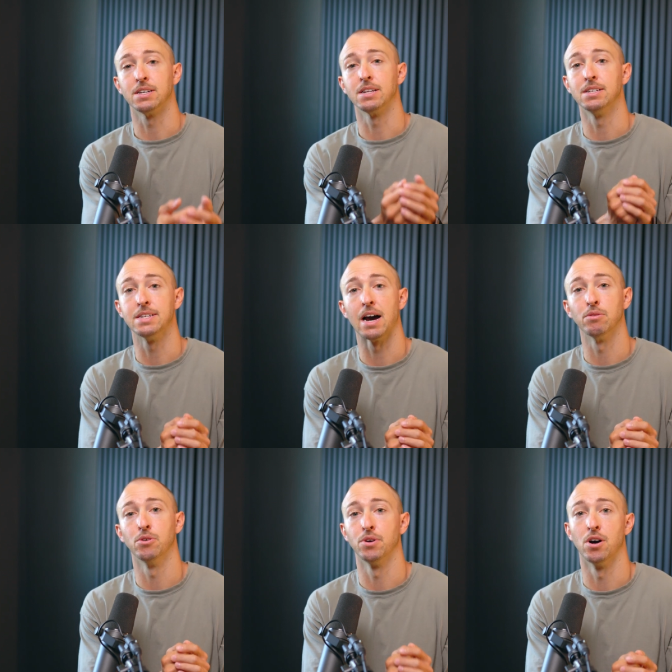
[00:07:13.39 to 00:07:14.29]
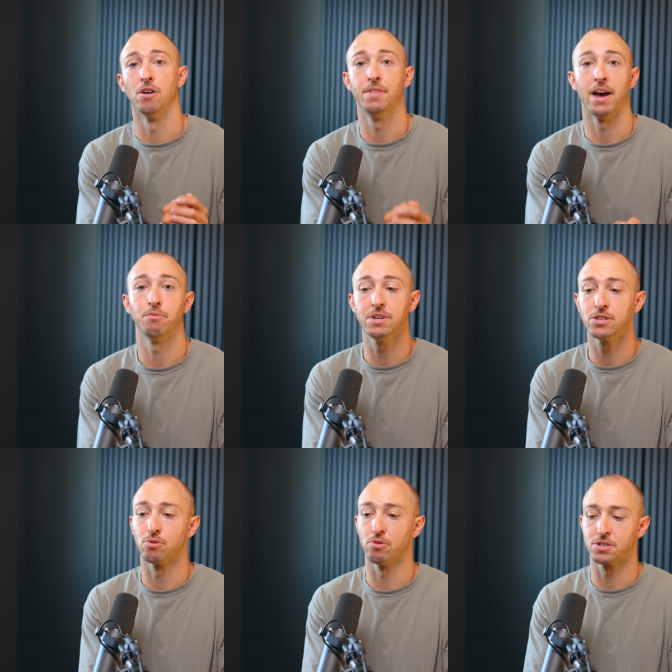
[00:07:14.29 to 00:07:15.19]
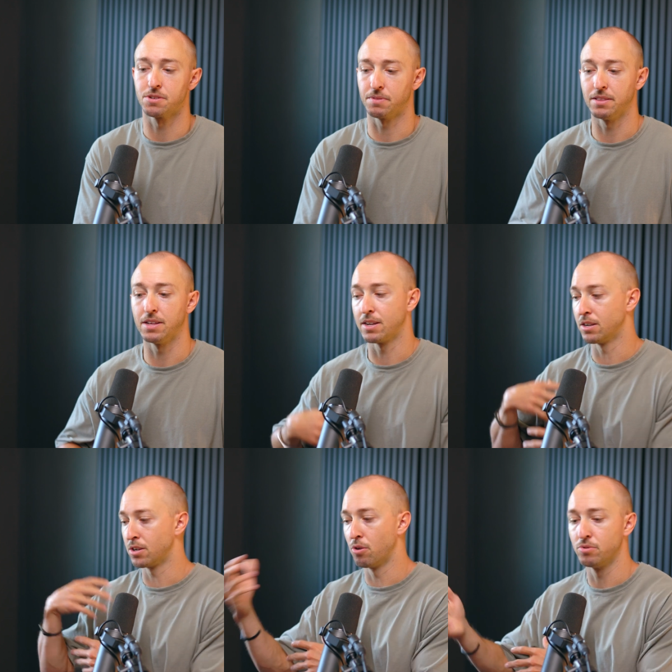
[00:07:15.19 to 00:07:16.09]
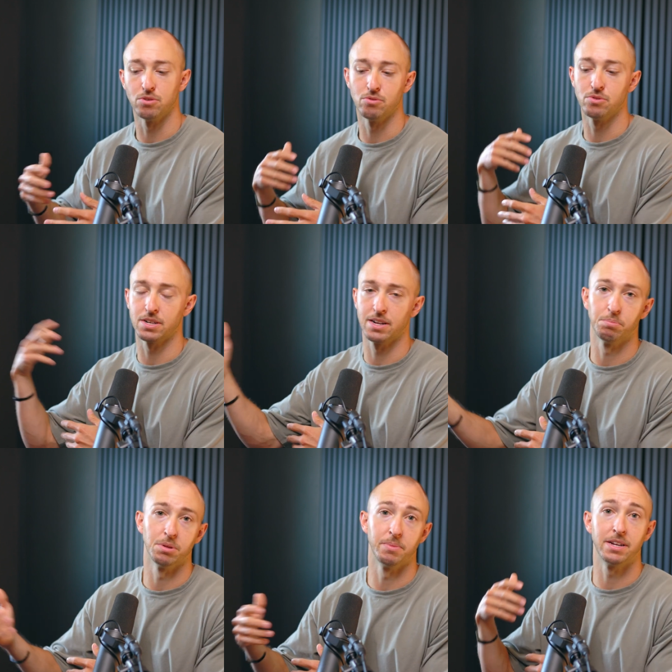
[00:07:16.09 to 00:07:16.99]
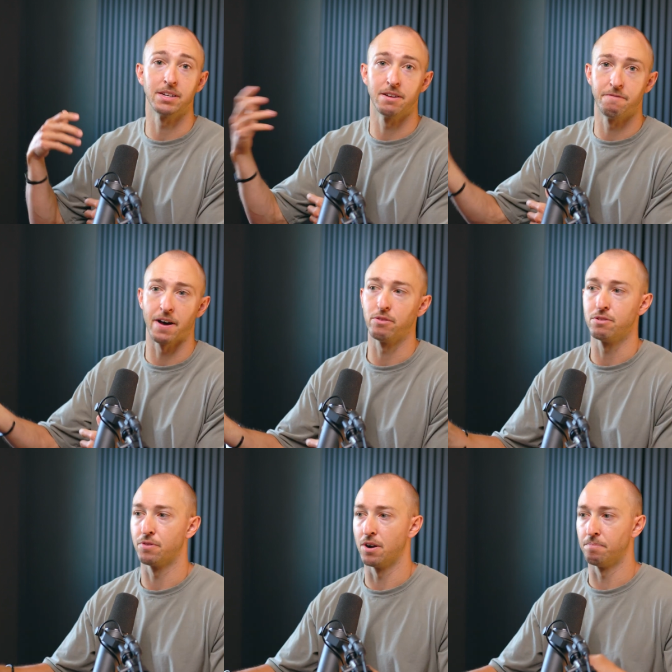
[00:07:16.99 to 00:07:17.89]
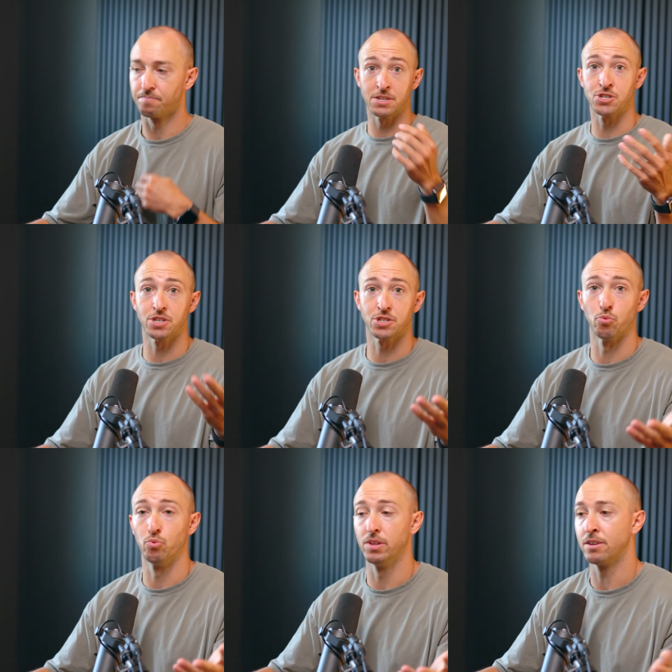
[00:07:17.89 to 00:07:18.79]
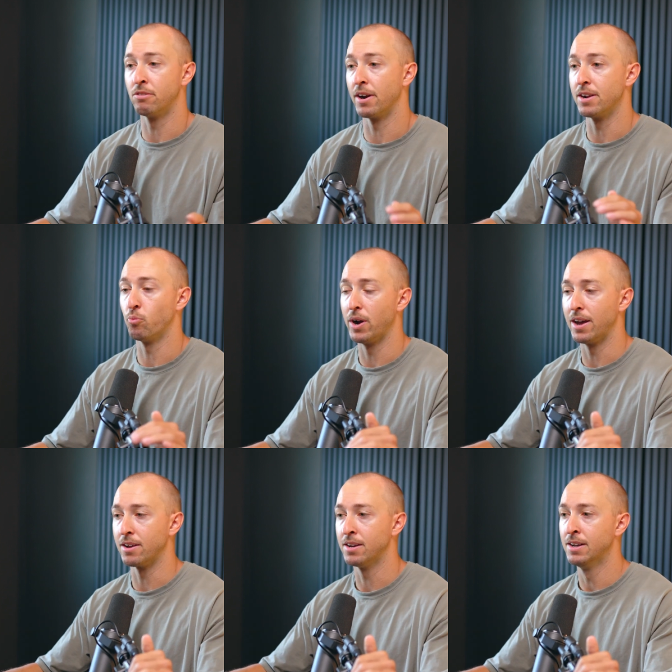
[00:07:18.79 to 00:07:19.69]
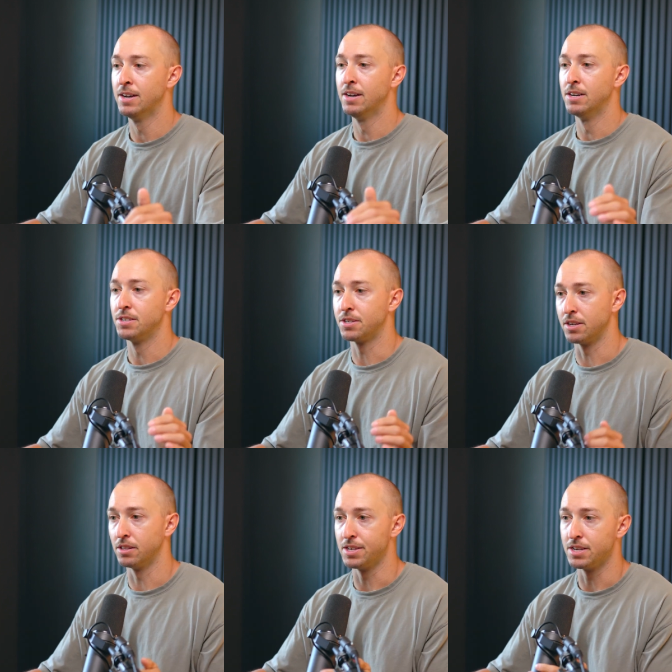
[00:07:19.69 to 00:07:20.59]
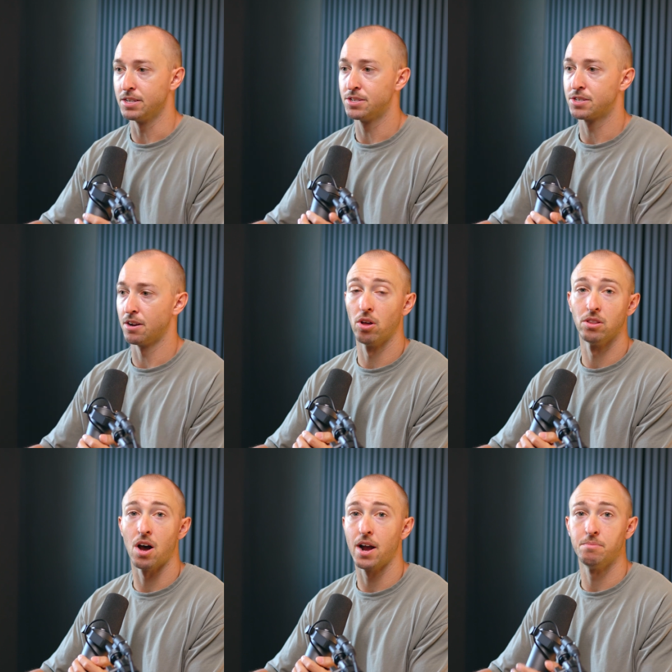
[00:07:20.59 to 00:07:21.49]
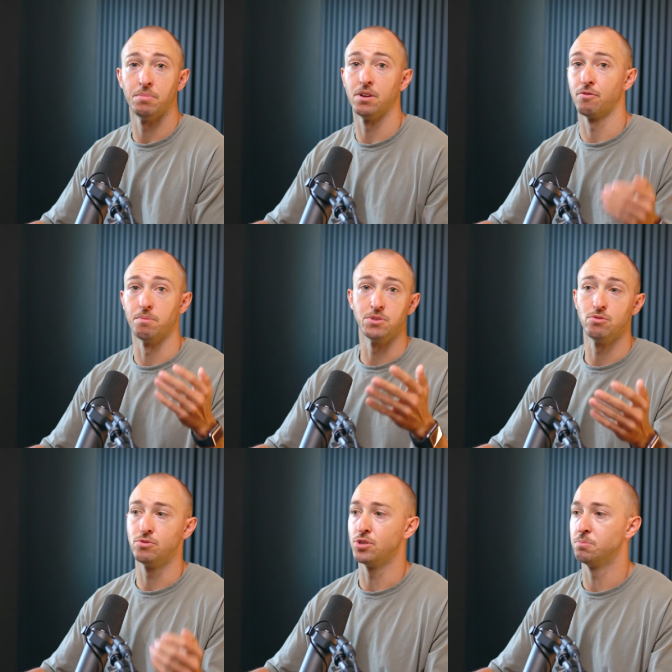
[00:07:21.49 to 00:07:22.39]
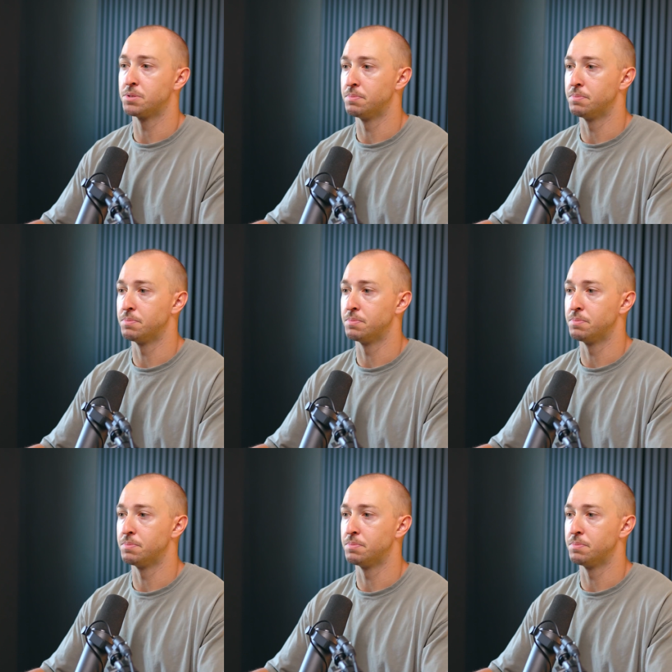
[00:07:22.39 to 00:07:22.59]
to get a download of that resource that they can go use and implement and get value from. This is just a really great way to get leads online, but from YouTube